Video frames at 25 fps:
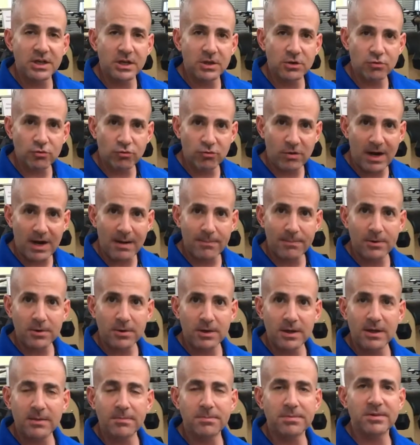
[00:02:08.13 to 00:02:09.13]
can drop
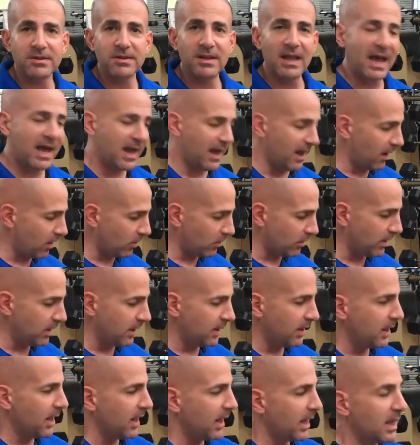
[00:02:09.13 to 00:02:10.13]
her hips down
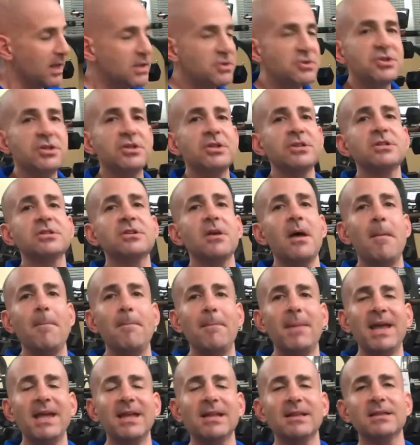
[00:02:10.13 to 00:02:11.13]
and just
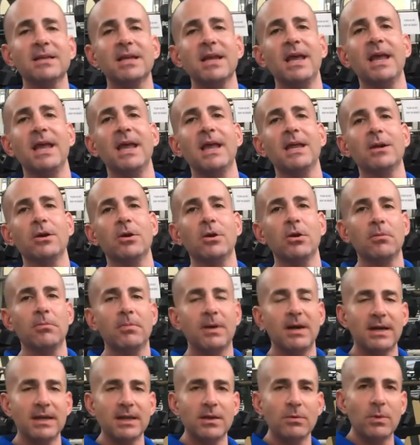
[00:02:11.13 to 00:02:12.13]
maintain her
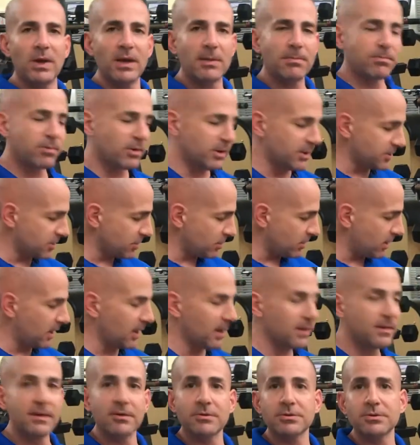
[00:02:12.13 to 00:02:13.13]
body weight pressure
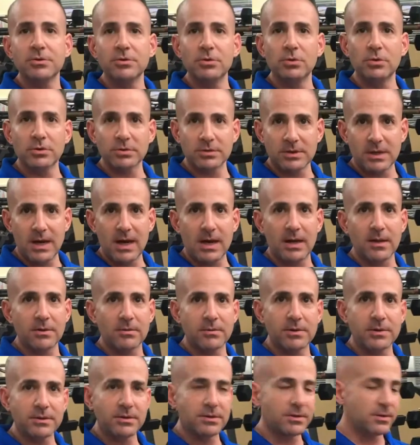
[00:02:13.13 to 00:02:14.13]
on there to her
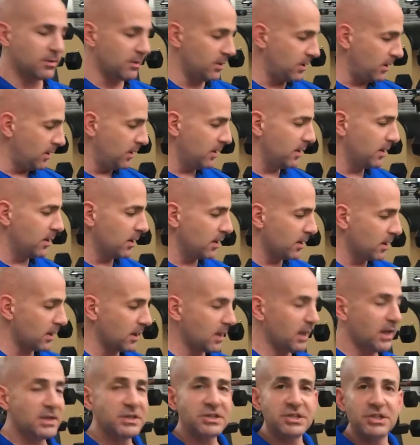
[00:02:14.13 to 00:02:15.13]
tolerance.
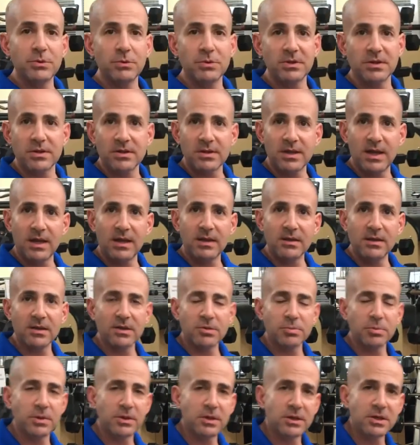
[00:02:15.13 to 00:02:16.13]
Again, she would stay in
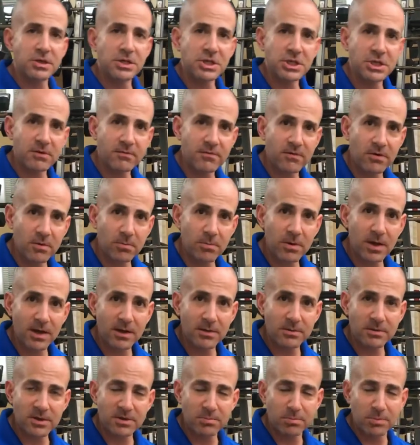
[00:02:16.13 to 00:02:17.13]
this position for
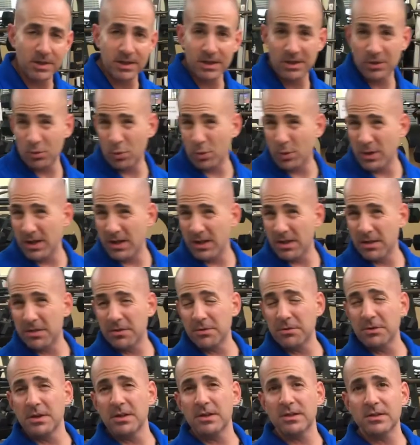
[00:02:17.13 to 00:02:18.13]
approximately 20 to
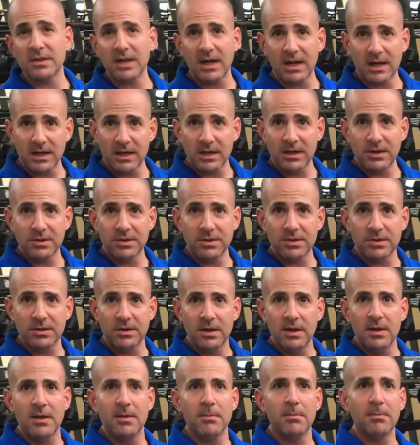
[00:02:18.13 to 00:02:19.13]
30
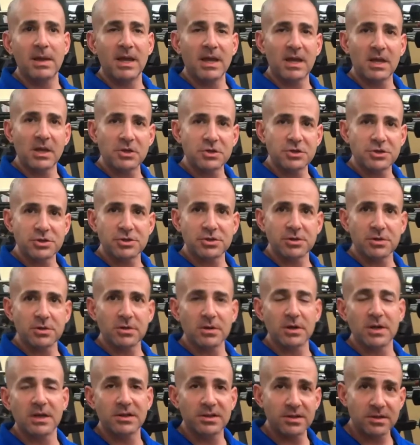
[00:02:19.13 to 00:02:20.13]
seconds, making
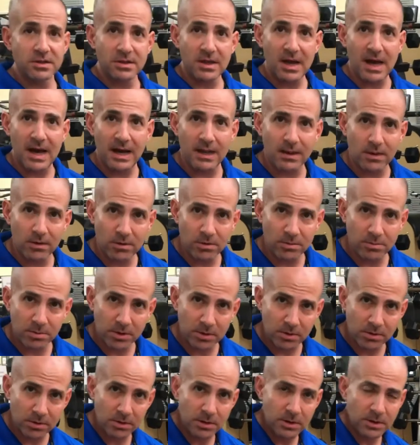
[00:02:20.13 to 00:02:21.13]
sure it's
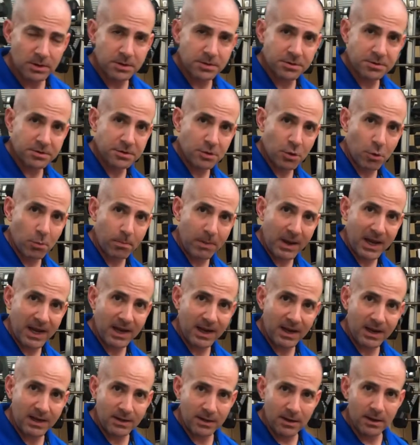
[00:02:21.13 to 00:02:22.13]
tolerable, there's no
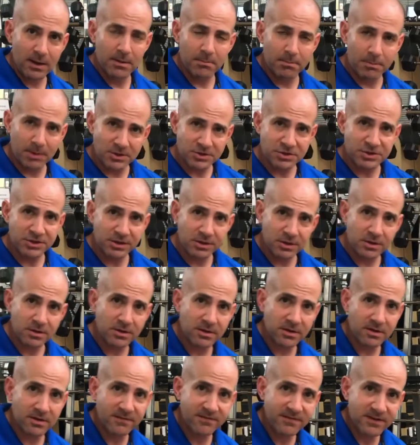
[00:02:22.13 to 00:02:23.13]
pain, but she is
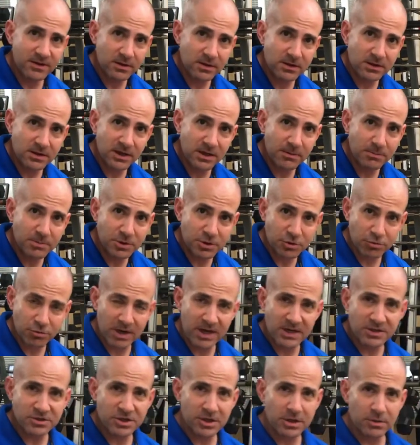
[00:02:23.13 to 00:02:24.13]
going to feel a deep
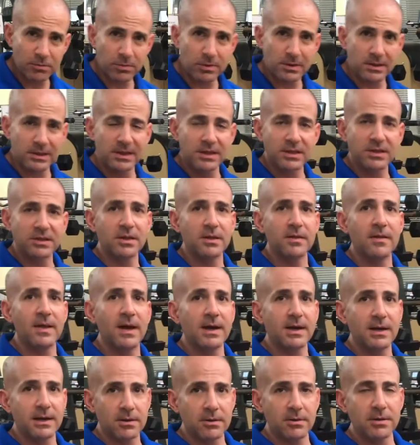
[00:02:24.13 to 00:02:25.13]
stretch and release in
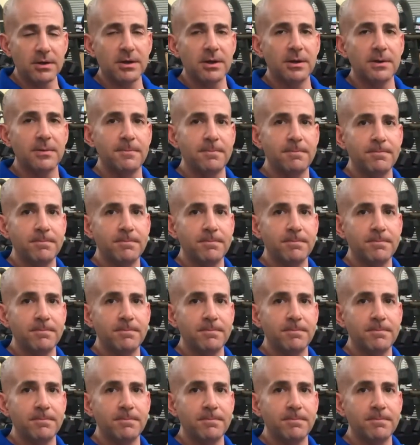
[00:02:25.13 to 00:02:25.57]
that area.